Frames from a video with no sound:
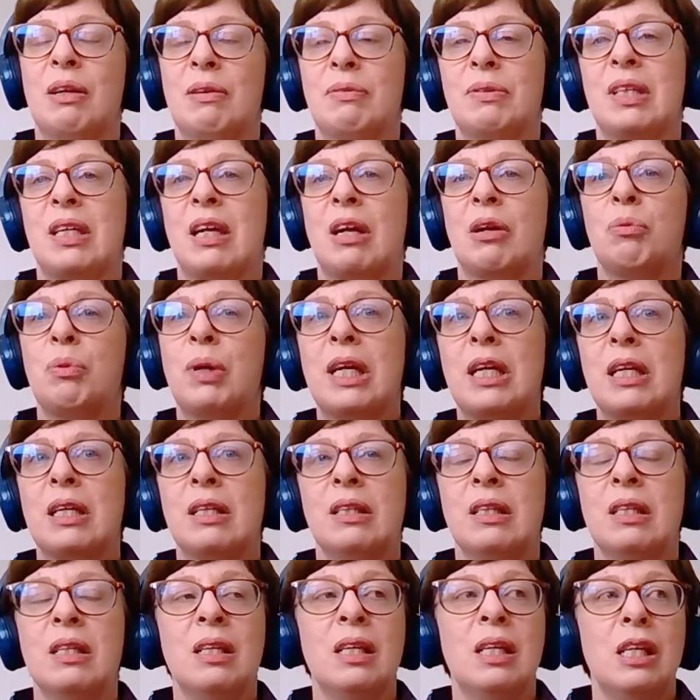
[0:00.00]
You have to go away,
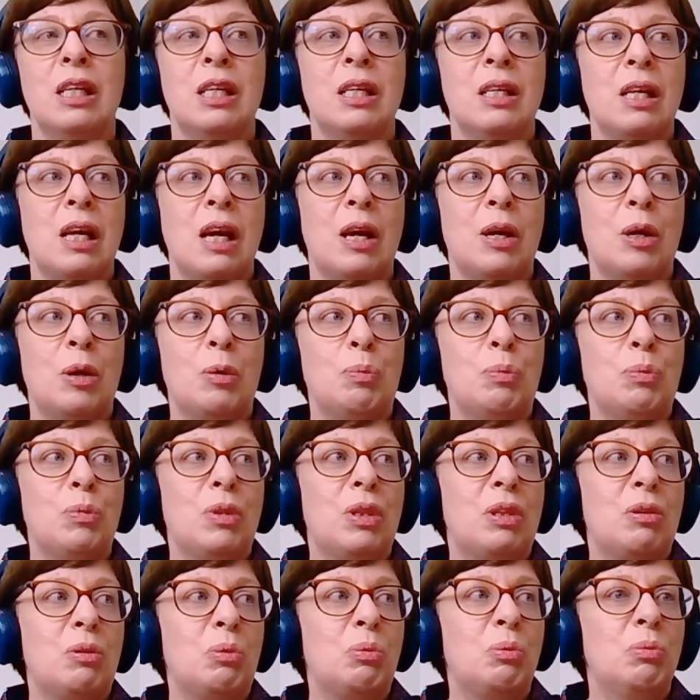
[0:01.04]
and
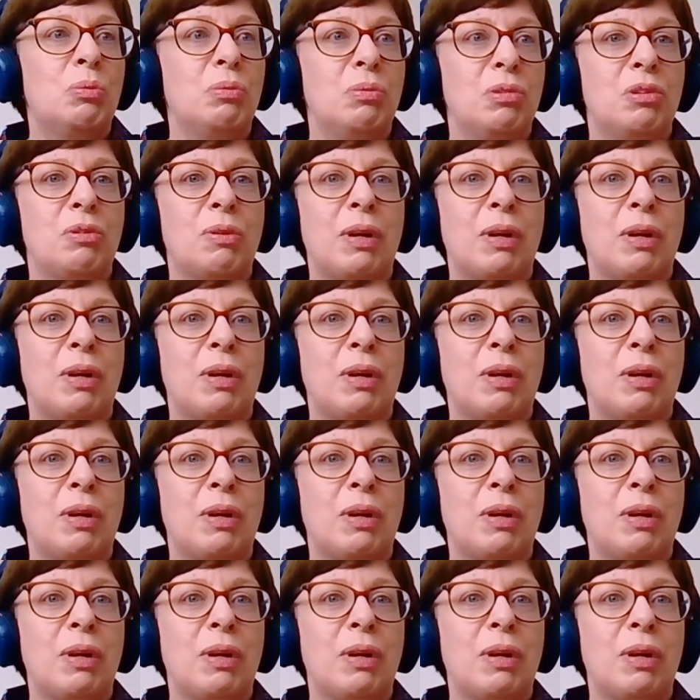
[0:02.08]
there are